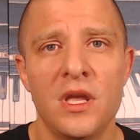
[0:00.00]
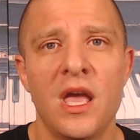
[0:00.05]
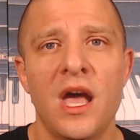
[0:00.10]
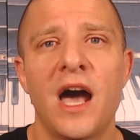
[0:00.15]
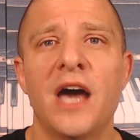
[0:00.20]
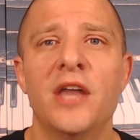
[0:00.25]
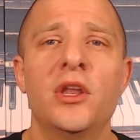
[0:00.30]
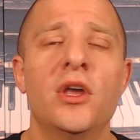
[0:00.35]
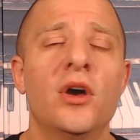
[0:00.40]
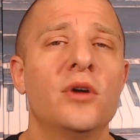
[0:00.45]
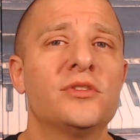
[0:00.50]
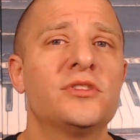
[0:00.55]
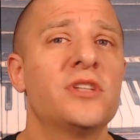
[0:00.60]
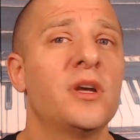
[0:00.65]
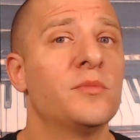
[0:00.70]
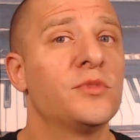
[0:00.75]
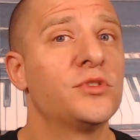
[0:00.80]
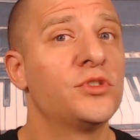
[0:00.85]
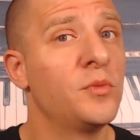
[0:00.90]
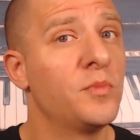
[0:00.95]
I know
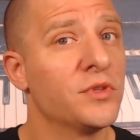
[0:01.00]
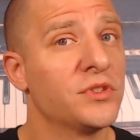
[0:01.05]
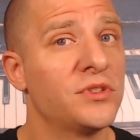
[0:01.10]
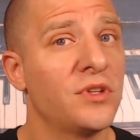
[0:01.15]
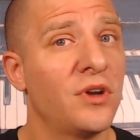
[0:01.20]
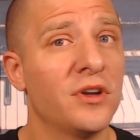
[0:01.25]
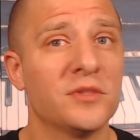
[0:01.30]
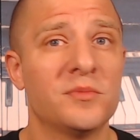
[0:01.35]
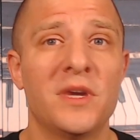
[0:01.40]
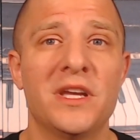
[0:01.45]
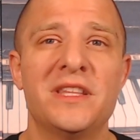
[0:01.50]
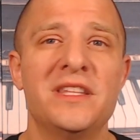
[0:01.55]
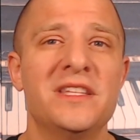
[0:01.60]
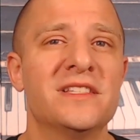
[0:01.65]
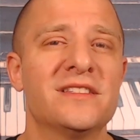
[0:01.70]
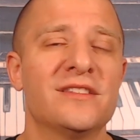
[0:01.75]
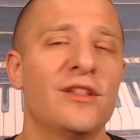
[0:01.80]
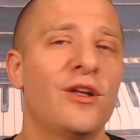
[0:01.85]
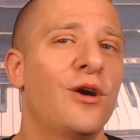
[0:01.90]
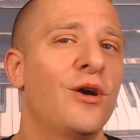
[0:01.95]
some superstars make
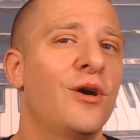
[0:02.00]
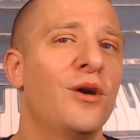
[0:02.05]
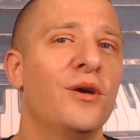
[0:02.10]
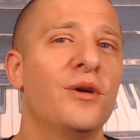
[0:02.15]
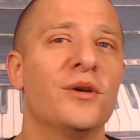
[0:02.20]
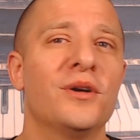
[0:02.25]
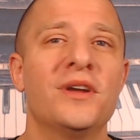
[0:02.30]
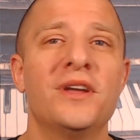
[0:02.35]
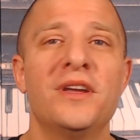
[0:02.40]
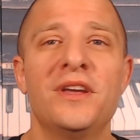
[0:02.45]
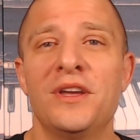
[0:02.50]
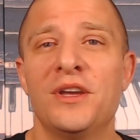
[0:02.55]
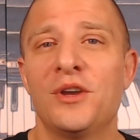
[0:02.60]
these long,